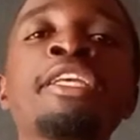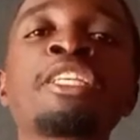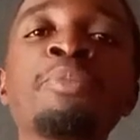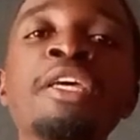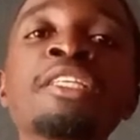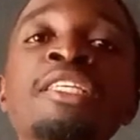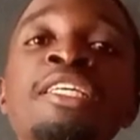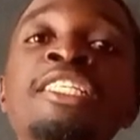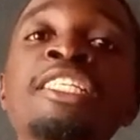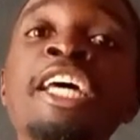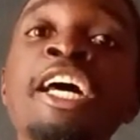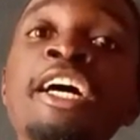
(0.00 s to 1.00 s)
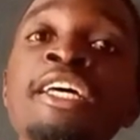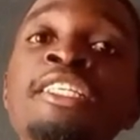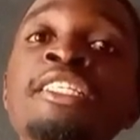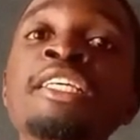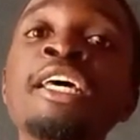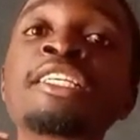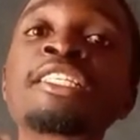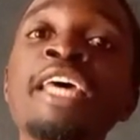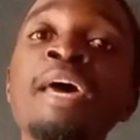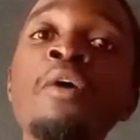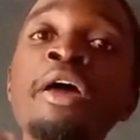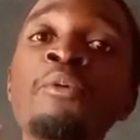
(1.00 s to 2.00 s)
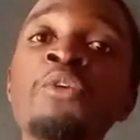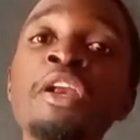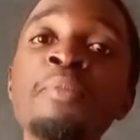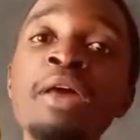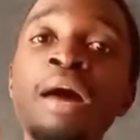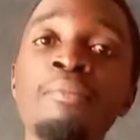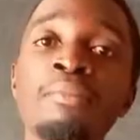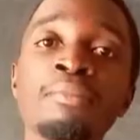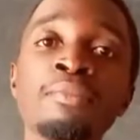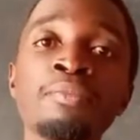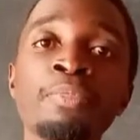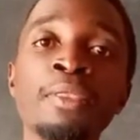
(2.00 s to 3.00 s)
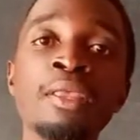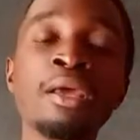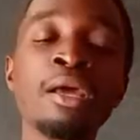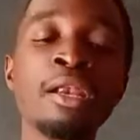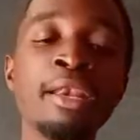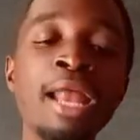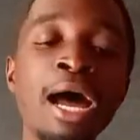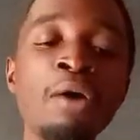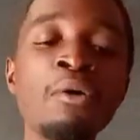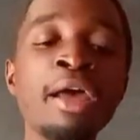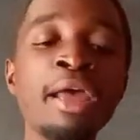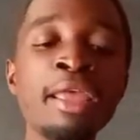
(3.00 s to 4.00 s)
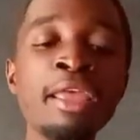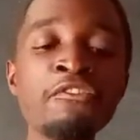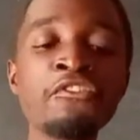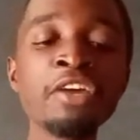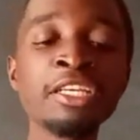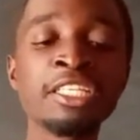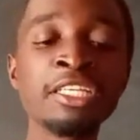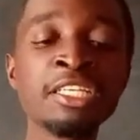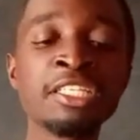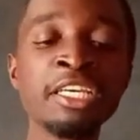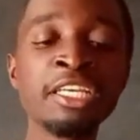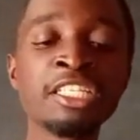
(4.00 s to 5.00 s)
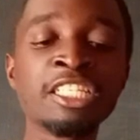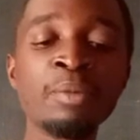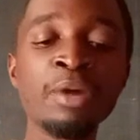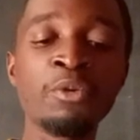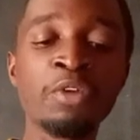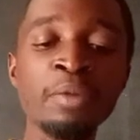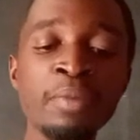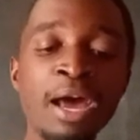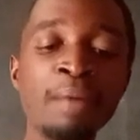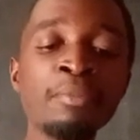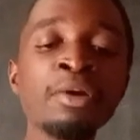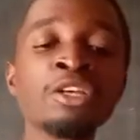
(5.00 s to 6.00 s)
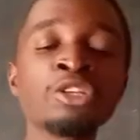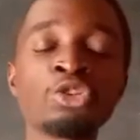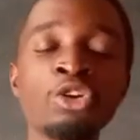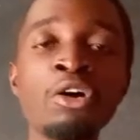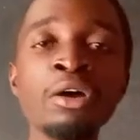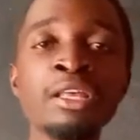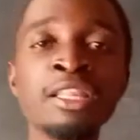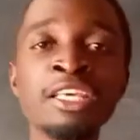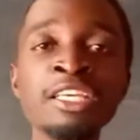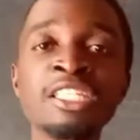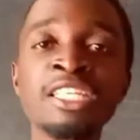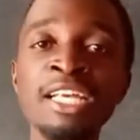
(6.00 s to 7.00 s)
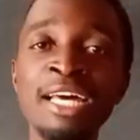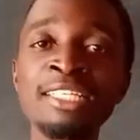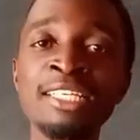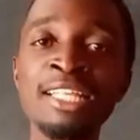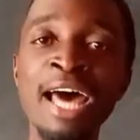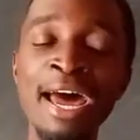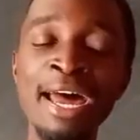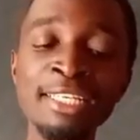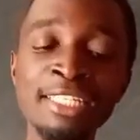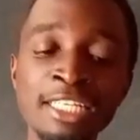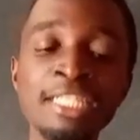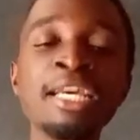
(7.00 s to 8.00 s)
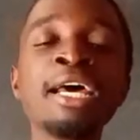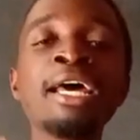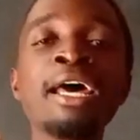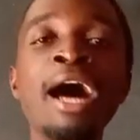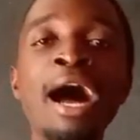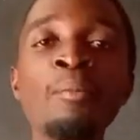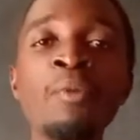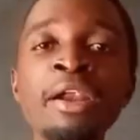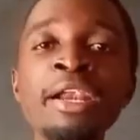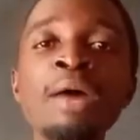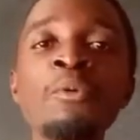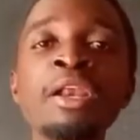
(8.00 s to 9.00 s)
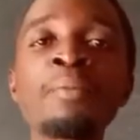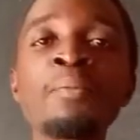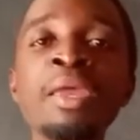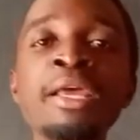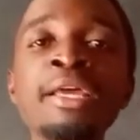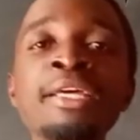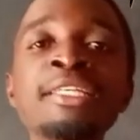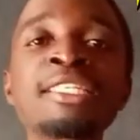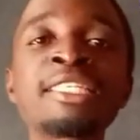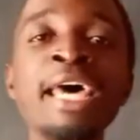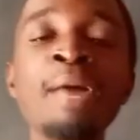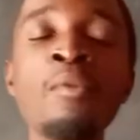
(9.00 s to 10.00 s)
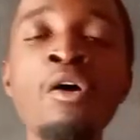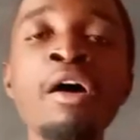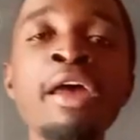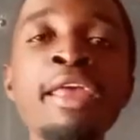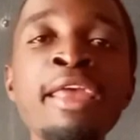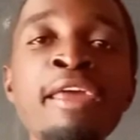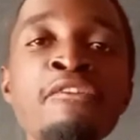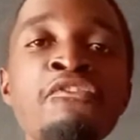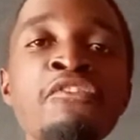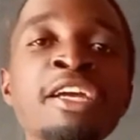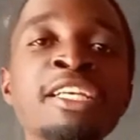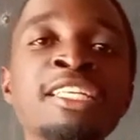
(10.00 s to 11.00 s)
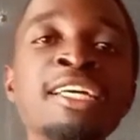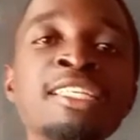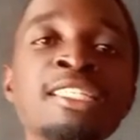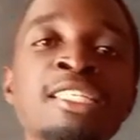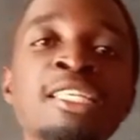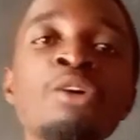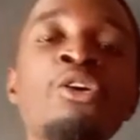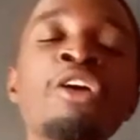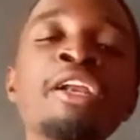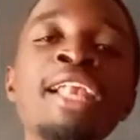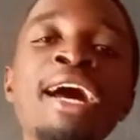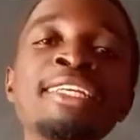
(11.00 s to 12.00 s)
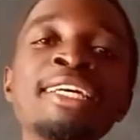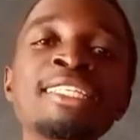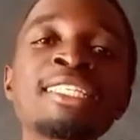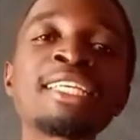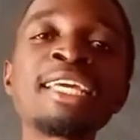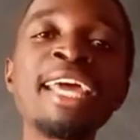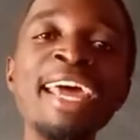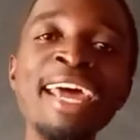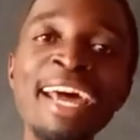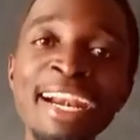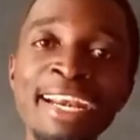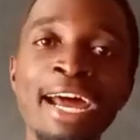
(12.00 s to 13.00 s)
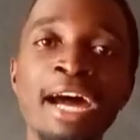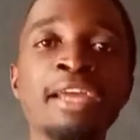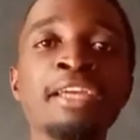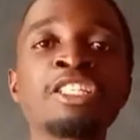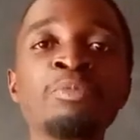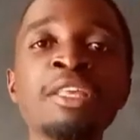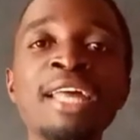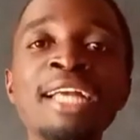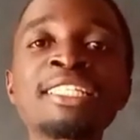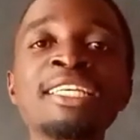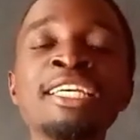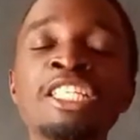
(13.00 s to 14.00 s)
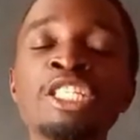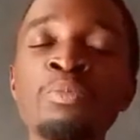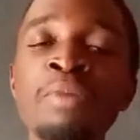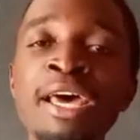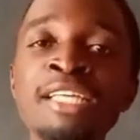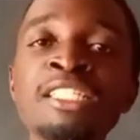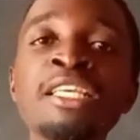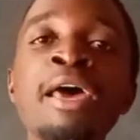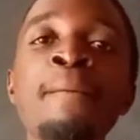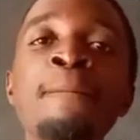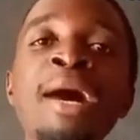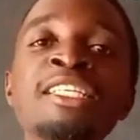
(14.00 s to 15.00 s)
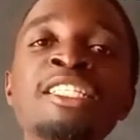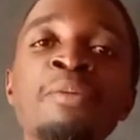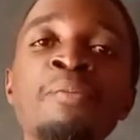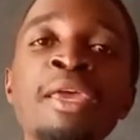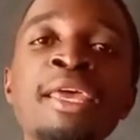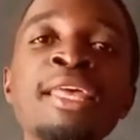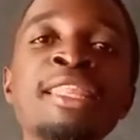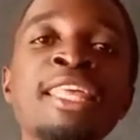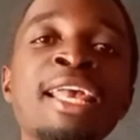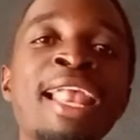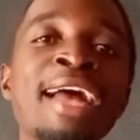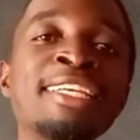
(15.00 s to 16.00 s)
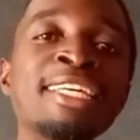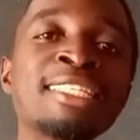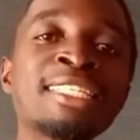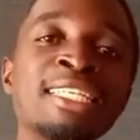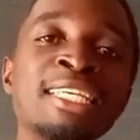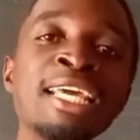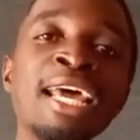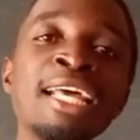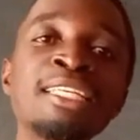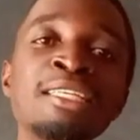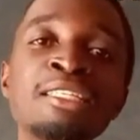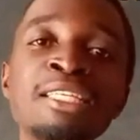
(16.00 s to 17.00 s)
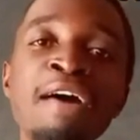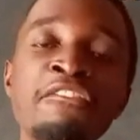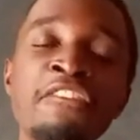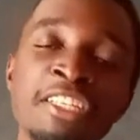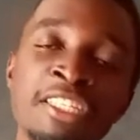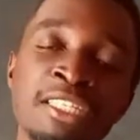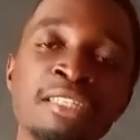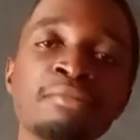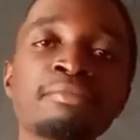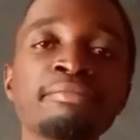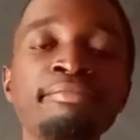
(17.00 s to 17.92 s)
It means it has stable equilibrium. Now, if it is in stable equilibrium, so this tells us that a body will be stable if it rests on largest area. It means that its base must be the largest surface.